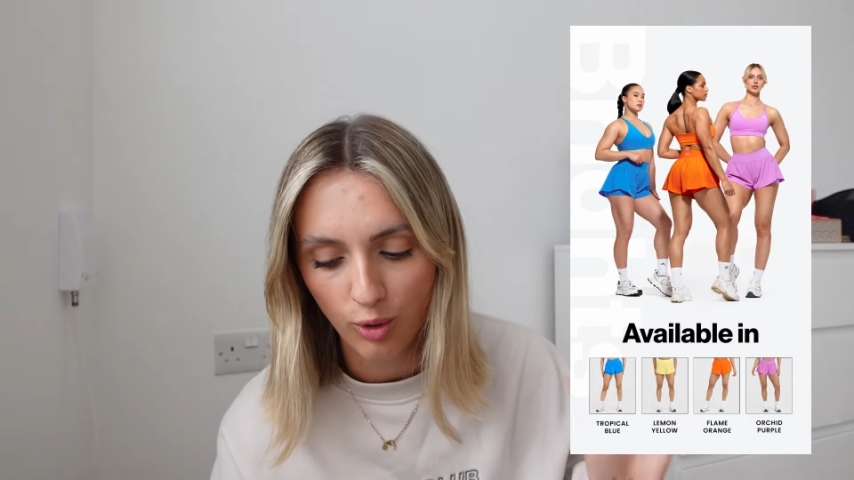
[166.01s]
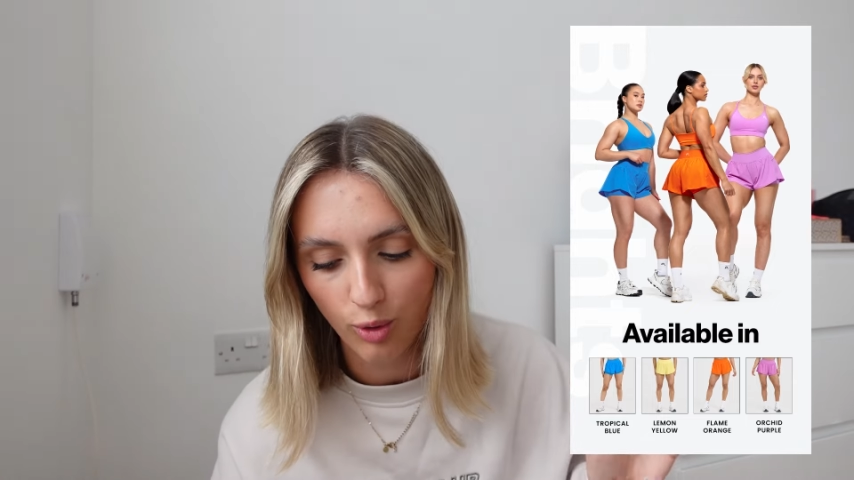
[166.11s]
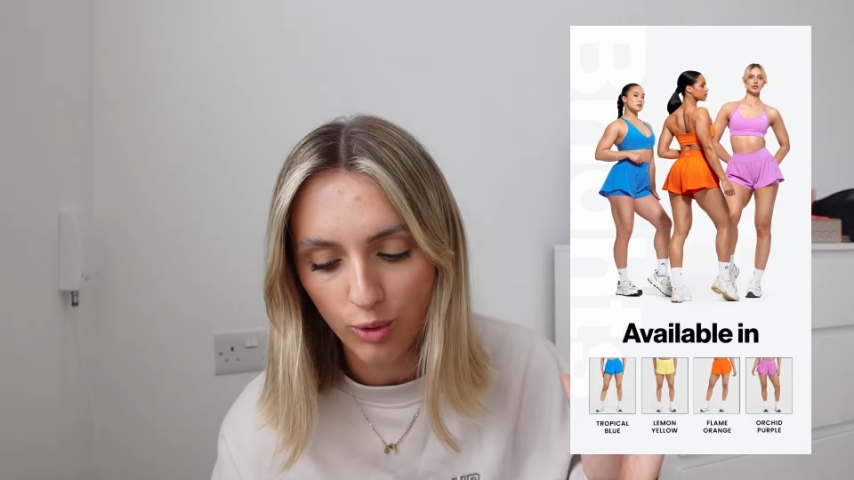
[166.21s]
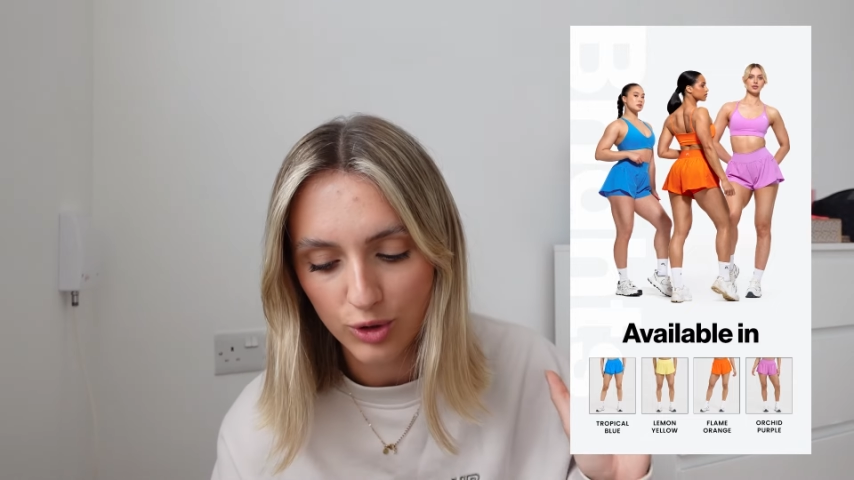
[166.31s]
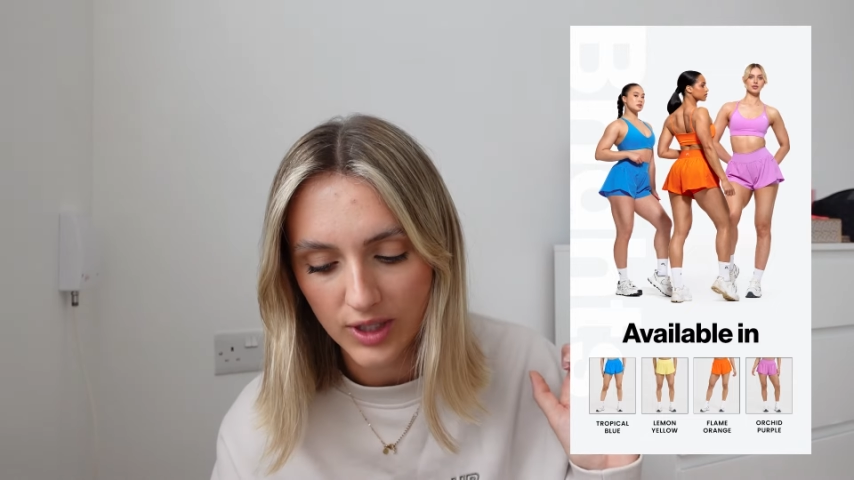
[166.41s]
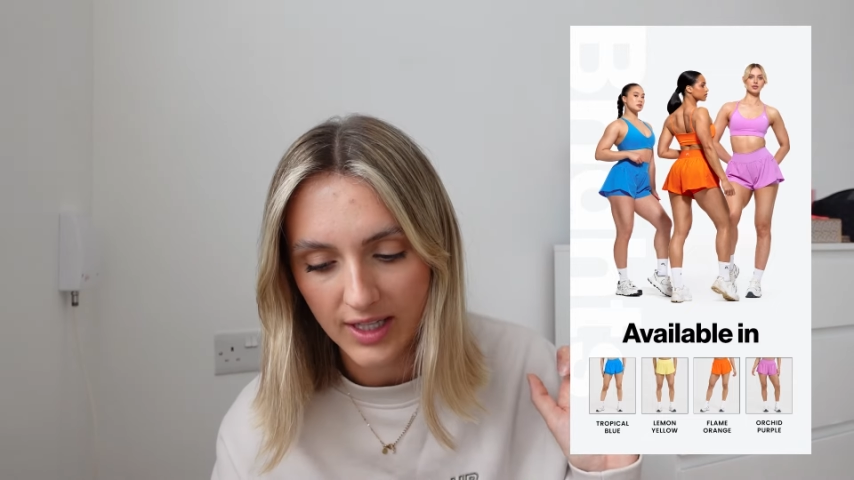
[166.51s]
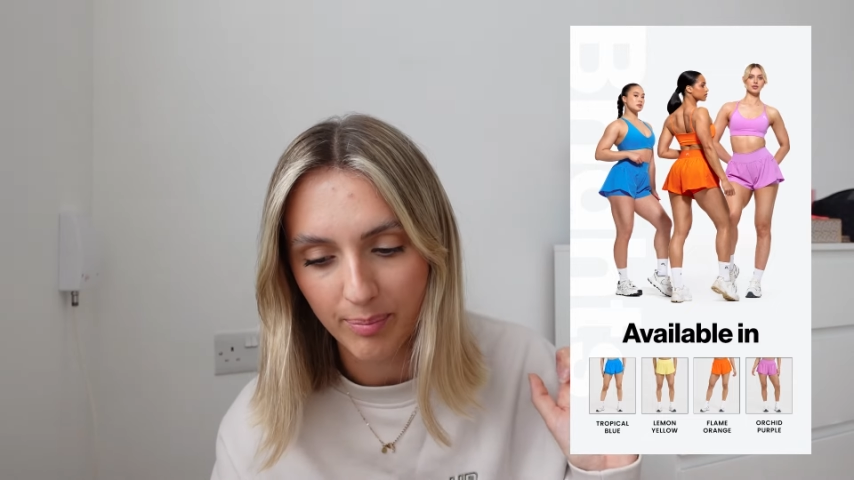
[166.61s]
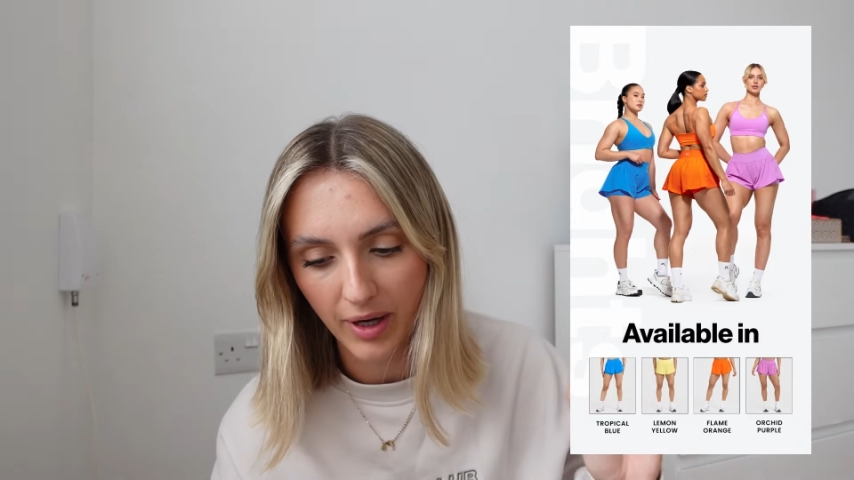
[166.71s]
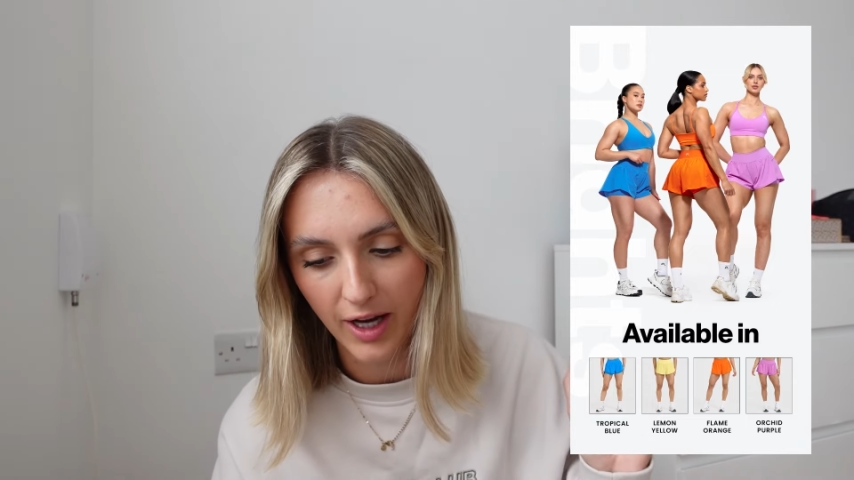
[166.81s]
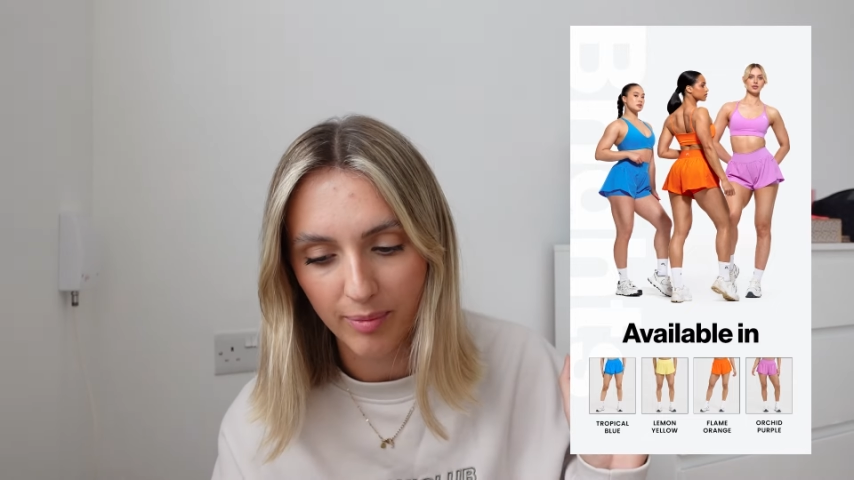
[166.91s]
Orchid
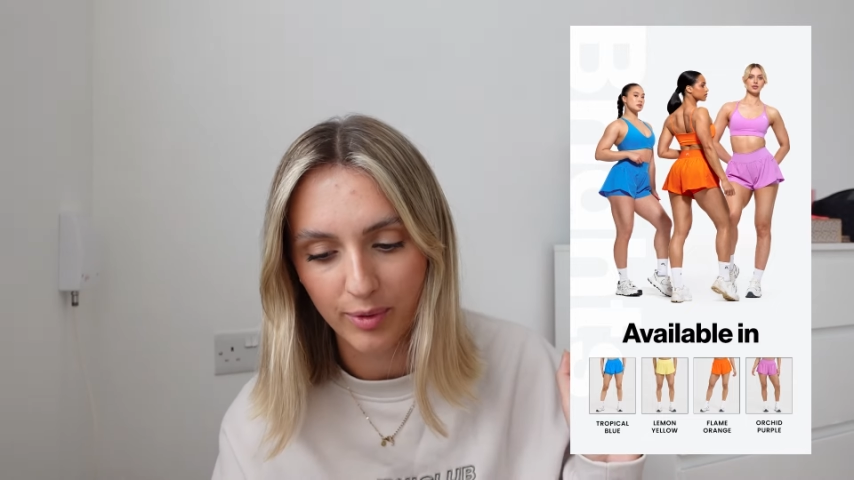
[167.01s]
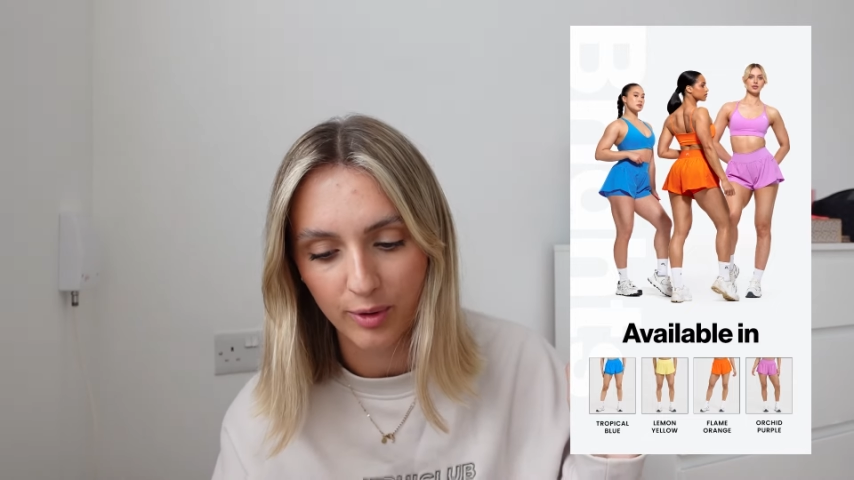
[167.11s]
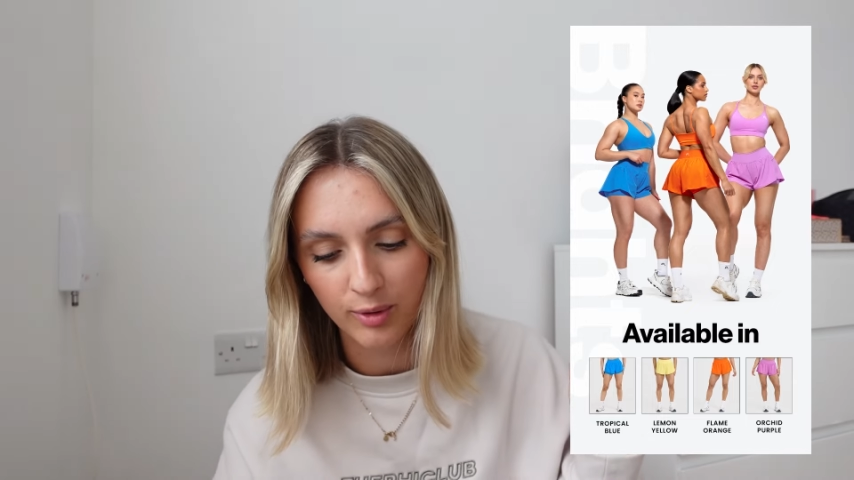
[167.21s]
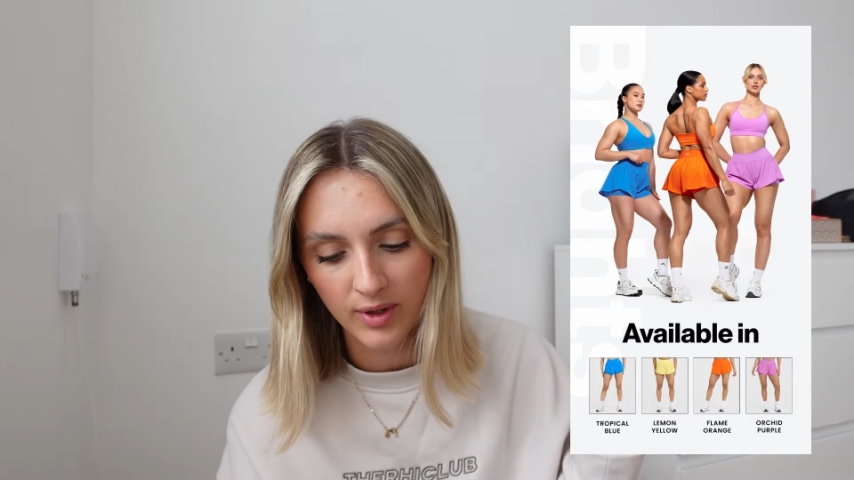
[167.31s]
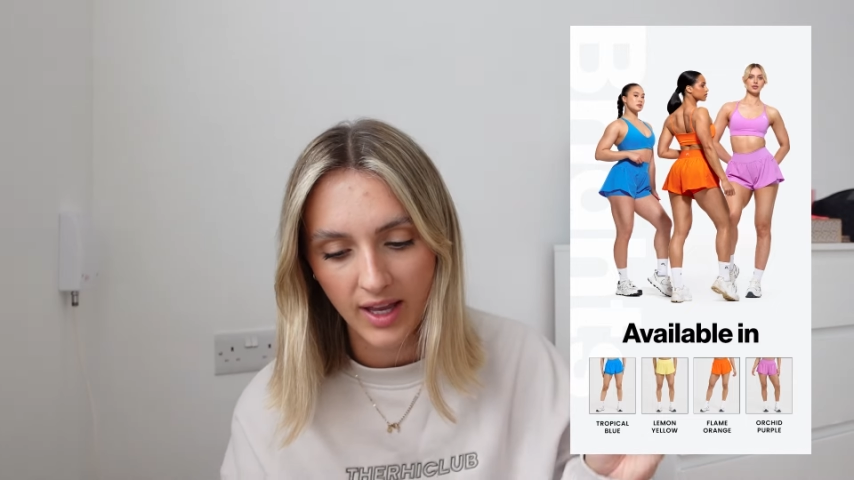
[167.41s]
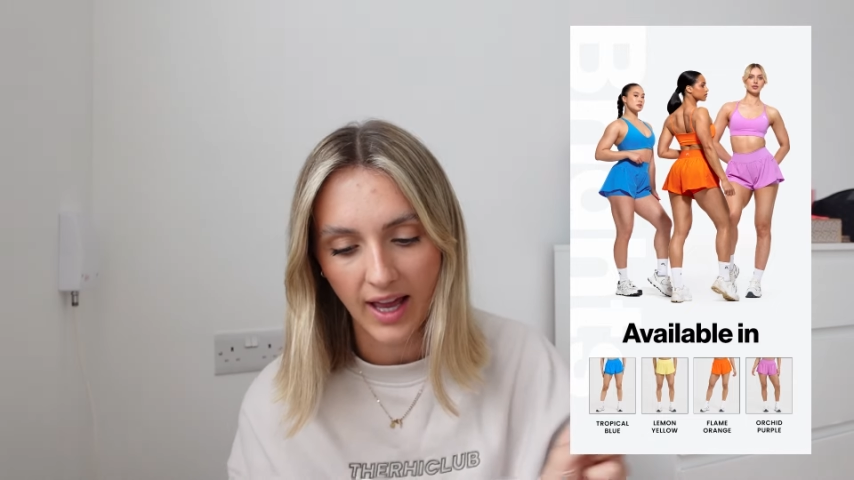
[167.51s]
Purple